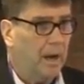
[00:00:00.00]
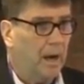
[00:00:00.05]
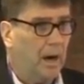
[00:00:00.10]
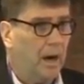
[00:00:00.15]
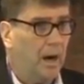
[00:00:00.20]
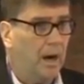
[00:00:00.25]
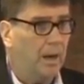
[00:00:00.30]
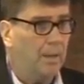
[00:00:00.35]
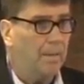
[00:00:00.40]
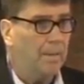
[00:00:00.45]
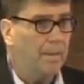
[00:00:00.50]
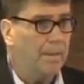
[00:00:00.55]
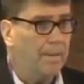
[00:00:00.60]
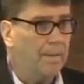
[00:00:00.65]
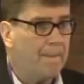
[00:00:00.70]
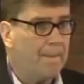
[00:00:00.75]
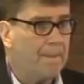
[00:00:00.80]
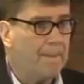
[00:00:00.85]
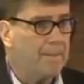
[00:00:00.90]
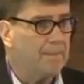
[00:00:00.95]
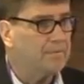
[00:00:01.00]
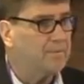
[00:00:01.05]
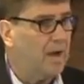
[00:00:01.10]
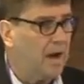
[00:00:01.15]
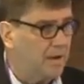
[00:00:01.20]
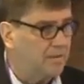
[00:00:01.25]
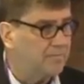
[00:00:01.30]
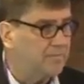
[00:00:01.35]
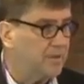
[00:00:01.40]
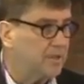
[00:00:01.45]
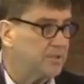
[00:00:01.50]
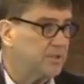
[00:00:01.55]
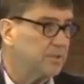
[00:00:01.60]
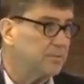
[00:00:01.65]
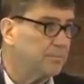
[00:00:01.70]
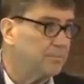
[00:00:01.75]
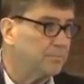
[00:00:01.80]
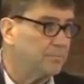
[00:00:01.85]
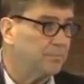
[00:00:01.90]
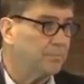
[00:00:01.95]
Uh,
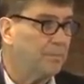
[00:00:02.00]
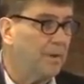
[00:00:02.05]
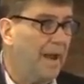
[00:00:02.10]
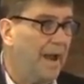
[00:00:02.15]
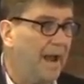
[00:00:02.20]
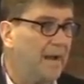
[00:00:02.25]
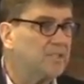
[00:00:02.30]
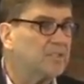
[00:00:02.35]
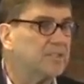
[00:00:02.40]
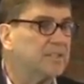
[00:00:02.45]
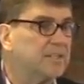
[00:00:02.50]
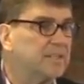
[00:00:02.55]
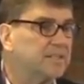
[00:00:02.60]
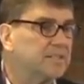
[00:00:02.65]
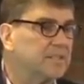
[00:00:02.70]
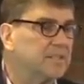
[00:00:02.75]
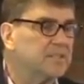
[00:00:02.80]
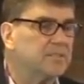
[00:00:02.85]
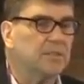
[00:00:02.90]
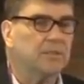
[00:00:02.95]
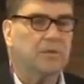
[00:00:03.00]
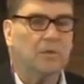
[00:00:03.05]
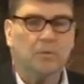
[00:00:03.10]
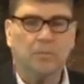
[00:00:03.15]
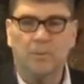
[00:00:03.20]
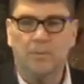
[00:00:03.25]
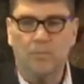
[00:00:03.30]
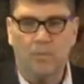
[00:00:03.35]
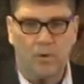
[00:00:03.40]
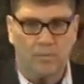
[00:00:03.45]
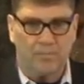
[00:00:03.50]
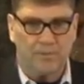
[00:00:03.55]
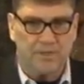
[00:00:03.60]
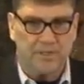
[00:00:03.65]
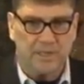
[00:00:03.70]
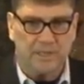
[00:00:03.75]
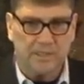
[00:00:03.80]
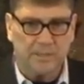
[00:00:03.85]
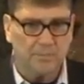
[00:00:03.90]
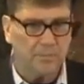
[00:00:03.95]
nonfiction actually is, it's a little bit more
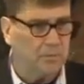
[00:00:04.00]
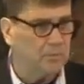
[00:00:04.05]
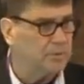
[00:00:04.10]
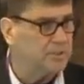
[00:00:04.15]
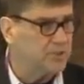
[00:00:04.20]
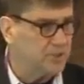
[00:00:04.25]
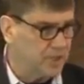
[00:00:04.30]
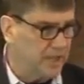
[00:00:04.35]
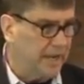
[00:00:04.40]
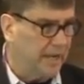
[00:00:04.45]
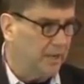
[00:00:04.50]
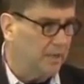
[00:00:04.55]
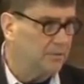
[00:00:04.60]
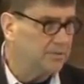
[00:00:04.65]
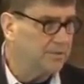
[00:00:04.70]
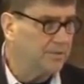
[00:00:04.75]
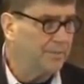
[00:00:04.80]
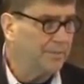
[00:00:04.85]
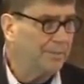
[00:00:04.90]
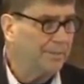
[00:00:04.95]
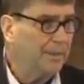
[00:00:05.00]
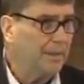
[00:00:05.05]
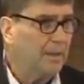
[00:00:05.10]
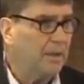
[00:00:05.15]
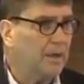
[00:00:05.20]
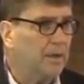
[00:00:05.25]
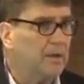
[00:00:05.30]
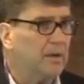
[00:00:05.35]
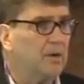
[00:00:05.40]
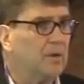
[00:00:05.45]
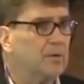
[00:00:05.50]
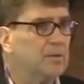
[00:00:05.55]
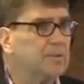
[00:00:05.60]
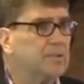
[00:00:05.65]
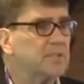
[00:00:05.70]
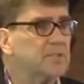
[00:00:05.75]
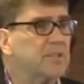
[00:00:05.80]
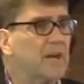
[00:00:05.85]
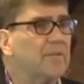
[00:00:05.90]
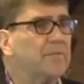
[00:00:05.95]
predictable with sales. You know,
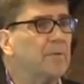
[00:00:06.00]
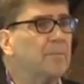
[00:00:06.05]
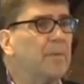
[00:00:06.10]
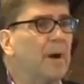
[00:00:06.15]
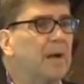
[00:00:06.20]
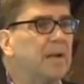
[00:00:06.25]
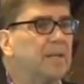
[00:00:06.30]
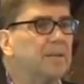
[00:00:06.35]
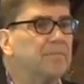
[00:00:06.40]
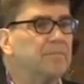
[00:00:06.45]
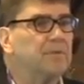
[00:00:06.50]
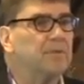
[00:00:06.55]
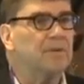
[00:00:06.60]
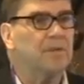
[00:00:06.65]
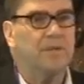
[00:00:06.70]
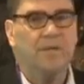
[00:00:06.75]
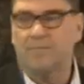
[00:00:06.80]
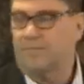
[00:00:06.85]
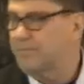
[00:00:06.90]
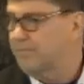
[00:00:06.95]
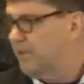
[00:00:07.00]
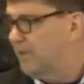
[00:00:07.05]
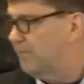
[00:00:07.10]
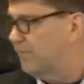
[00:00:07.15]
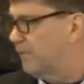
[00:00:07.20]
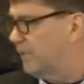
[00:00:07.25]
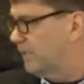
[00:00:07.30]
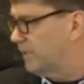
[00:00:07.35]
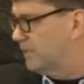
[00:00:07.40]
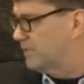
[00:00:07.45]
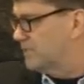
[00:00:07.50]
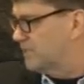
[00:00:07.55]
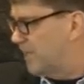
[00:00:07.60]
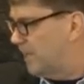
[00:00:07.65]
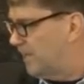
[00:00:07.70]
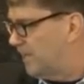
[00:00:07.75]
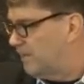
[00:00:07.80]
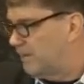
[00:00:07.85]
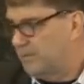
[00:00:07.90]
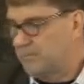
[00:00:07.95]
does everybody, if you're, if, if we're going to
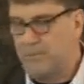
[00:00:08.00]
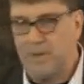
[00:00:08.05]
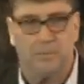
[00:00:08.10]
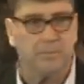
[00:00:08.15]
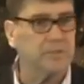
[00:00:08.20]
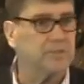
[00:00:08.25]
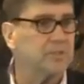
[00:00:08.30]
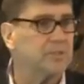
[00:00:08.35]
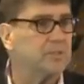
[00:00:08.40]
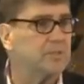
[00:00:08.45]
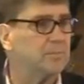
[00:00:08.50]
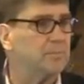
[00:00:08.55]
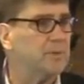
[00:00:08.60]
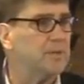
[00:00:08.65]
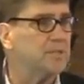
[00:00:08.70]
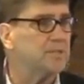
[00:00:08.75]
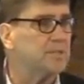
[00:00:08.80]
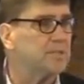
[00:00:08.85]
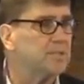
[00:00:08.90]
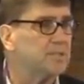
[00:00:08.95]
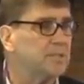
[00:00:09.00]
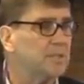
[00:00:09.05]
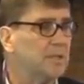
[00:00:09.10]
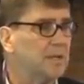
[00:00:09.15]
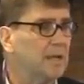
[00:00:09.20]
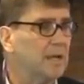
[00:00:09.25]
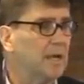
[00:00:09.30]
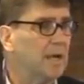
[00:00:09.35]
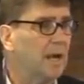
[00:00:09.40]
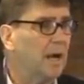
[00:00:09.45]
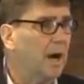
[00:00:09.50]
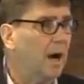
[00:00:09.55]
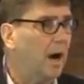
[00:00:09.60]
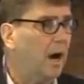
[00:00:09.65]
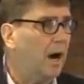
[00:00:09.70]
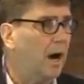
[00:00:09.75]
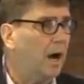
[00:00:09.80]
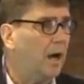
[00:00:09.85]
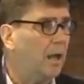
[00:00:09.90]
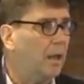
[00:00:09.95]
say here that publishing is a business,
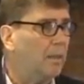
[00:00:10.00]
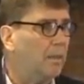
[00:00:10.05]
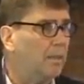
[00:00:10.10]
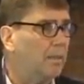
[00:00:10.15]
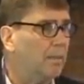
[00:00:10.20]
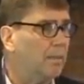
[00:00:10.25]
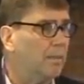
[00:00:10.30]
uh,